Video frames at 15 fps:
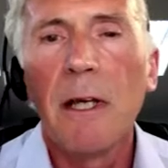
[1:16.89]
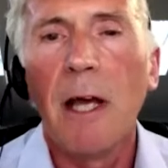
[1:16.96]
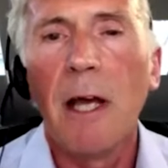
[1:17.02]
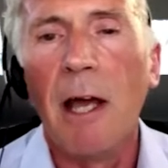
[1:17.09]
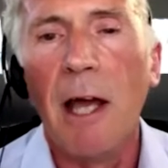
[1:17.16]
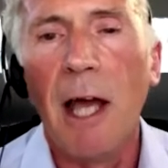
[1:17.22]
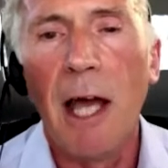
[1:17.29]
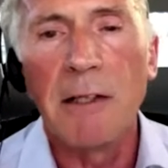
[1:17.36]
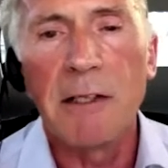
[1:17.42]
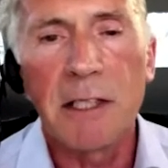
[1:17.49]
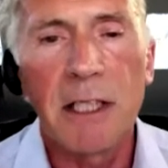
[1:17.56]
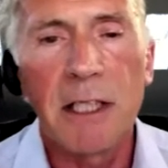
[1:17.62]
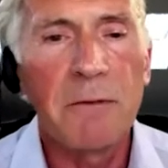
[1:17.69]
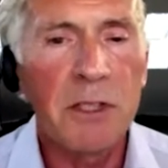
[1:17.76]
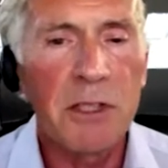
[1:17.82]
Uh, and to
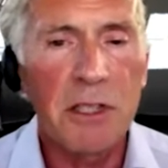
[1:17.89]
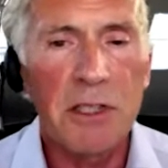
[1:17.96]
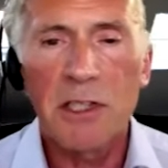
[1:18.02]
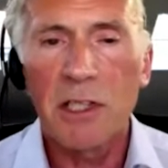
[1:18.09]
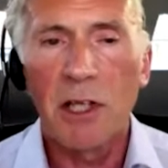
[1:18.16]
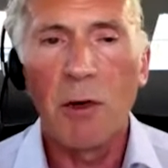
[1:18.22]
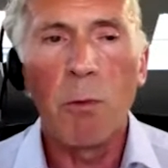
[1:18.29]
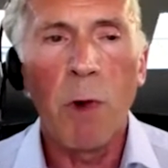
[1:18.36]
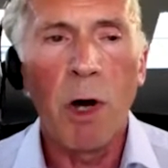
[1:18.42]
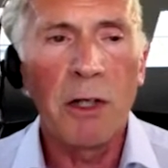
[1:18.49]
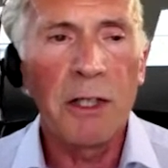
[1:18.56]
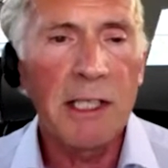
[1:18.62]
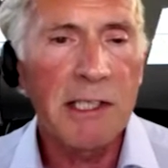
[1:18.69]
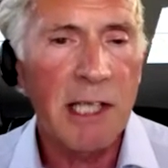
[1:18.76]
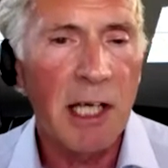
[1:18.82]
give you just uh,
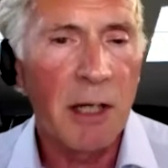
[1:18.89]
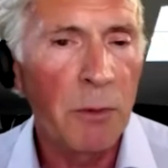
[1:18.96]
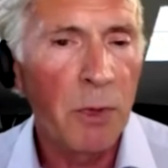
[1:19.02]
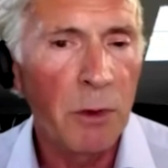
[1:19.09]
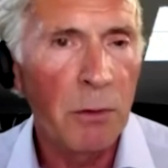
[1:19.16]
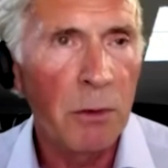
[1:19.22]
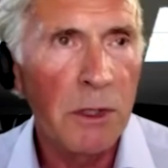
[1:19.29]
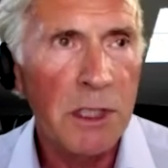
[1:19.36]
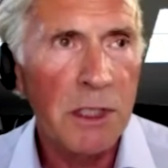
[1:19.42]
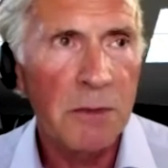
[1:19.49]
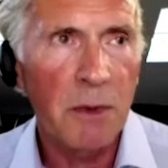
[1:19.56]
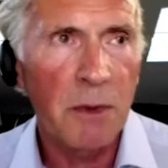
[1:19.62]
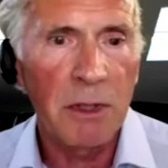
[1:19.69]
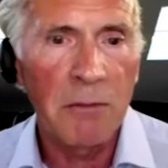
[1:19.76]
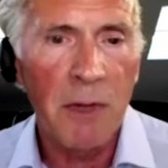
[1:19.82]
one example, which is
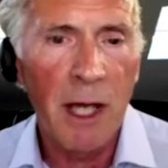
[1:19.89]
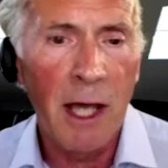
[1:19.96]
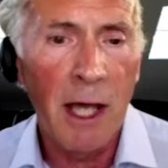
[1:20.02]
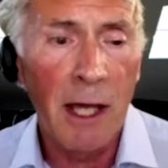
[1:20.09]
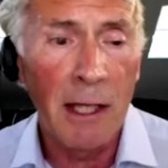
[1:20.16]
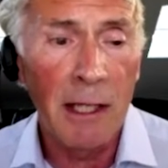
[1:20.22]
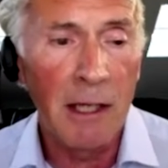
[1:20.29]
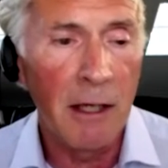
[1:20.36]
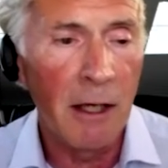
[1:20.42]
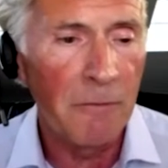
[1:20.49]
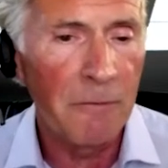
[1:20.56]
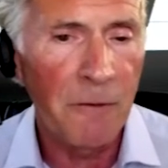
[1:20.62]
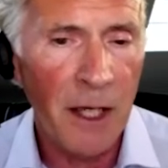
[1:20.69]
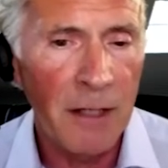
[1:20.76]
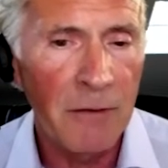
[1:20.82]
probably my uh,
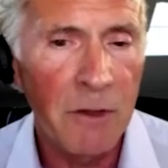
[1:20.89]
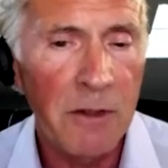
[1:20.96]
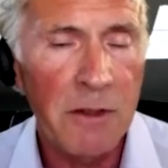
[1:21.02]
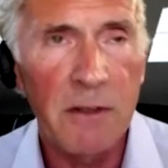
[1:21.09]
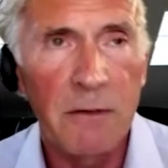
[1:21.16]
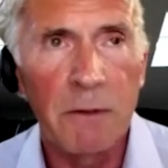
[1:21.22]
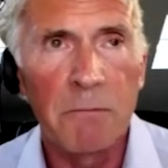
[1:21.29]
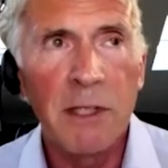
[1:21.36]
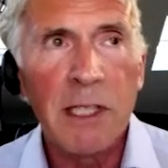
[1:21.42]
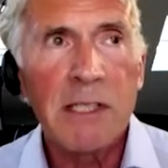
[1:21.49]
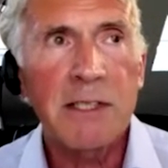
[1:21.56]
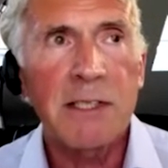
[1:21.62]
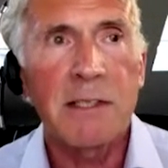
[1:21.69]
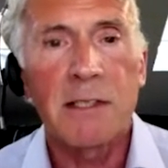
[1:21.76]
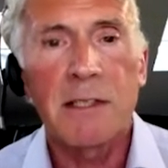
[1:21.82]
favourite of the
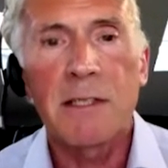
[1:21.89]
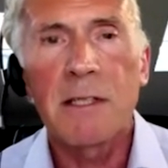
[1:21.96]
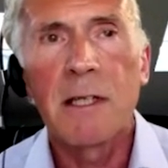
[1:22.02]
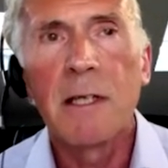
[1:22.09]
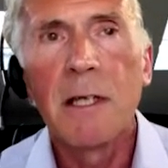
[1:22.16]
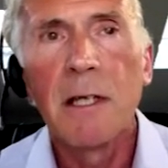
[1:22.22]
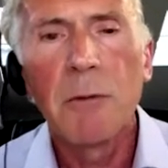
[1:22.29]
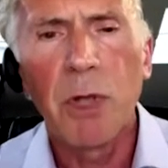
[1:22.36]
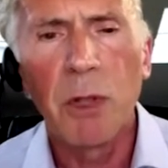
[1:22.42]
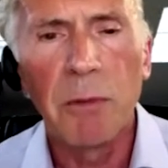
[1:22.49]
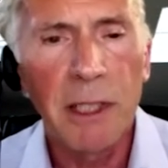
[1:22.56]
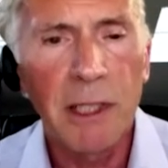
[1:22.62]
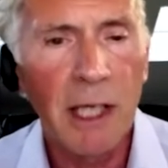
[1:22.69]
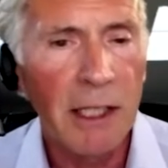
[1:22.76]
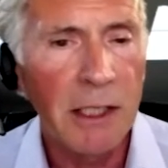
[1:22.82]
recent
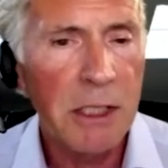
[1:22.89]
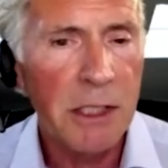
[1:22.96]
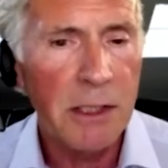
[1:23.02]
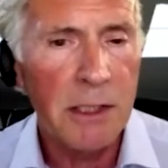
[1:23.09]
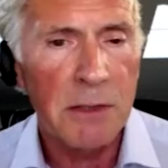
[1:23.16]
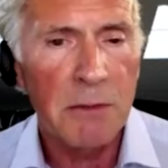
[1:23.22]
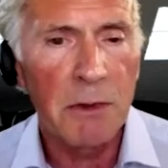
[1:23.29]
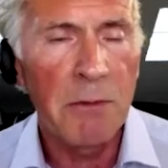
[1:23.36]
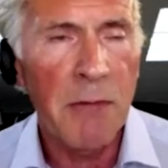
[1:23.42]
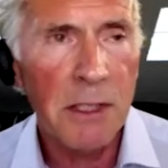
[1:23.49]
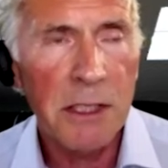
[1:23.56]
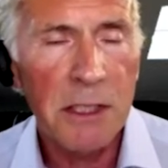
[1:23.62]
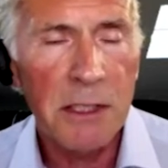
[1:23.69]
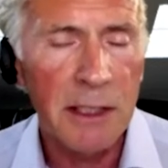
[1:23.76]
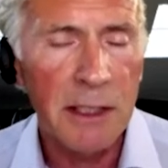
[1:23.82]
publications, we were
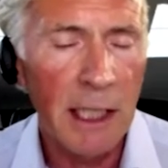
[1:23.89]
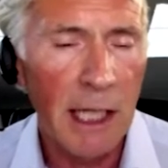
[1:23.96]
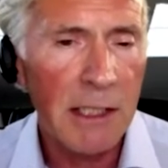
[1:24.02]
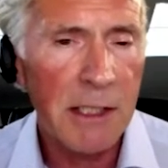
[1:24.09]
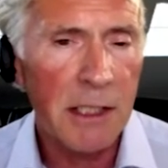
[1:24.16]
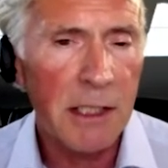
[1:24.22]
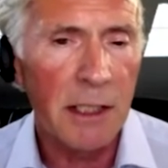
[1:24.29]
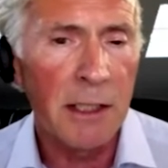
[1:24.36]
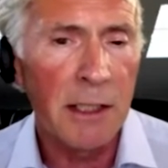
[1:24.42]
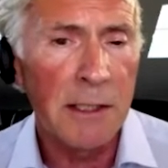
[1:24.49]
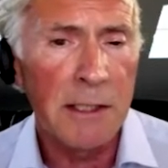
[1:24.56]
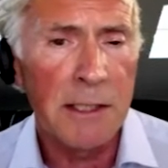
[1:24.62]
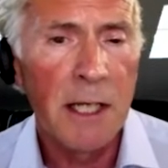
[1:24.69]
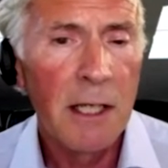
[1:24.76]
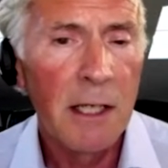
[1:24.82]
mentioned in last
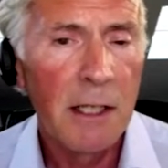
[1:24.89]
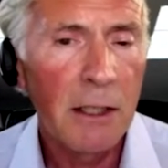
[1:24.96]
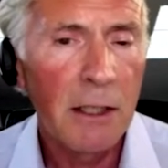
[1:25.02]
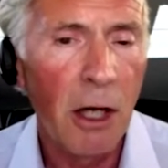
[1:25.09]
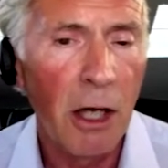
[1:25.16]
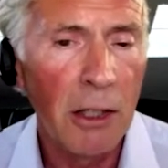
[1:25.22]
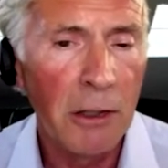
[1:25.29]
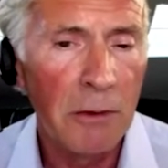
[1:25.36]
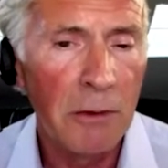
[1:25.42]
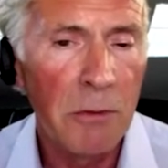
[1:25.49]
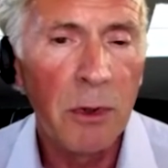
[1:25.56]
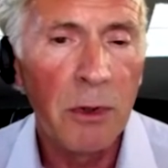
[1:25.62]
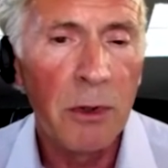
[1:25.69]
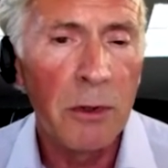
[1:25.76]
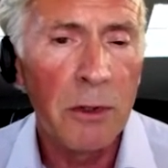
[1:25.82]
year's Gartner
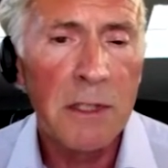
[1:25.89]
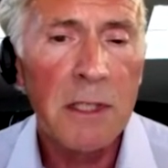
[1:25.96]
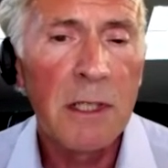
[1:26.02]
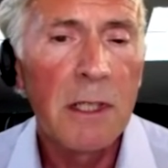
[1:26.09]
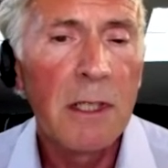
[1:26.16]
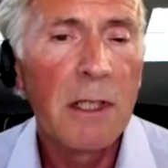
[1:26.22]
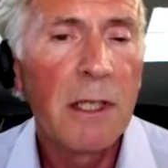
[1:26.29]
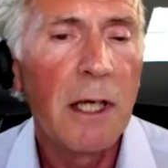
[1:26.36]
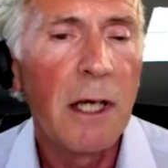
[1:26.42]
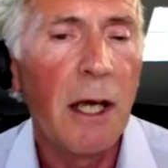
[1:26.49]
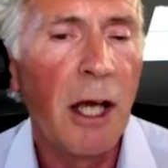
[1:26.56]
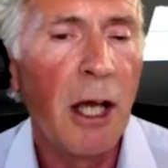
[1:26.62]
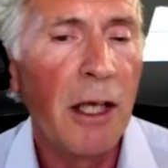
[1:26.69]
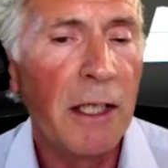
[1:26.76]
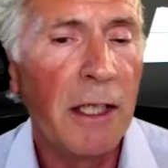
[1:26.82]
report
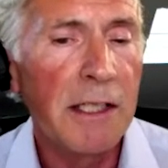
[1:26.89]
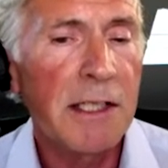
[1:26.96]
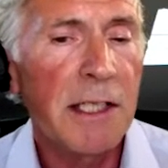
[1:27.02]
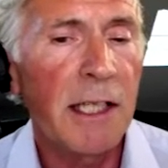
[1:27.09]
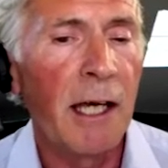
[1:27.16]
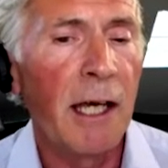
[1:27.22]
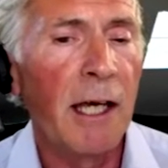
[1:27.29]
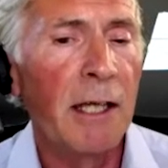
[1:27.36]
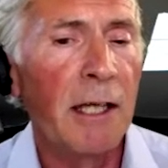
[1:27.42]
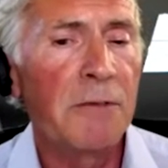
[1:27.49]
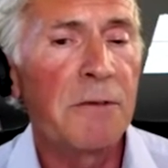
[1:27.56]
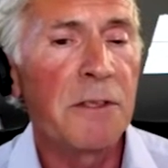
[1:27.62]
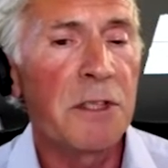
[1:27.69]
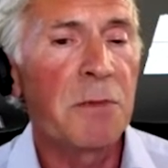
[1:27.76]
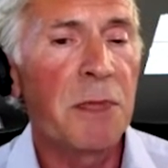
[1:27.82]
uh, in its guide
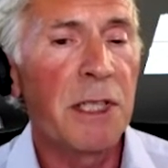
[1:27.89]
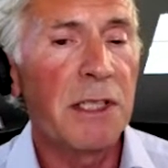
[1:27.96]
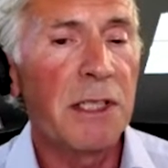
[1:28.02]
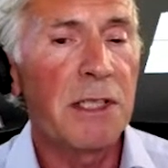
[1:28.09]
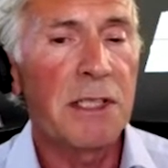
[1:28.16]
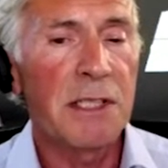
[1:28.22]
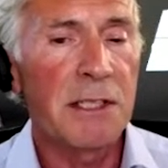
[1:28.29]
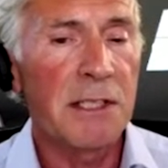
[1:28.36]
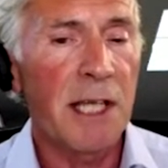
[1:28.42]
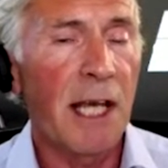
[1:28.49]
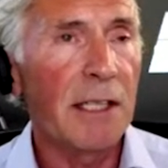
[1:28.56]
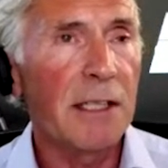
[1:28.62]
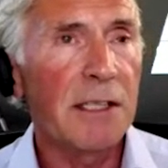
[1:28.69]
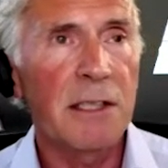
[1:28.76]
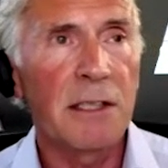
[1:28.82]
for speech to
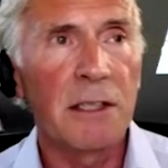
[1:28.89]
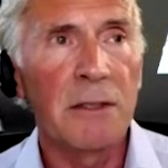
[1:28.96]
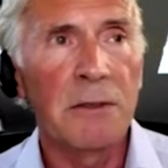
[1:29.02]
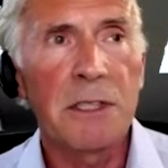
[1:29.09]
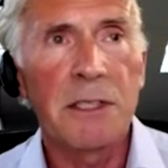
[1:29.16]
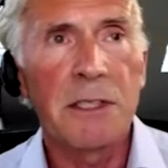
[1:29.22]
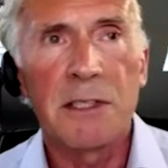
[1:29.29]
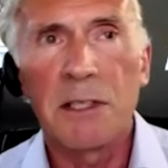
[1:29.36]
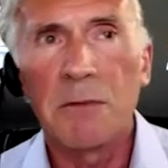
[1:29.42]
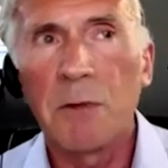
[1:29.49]
text solutions,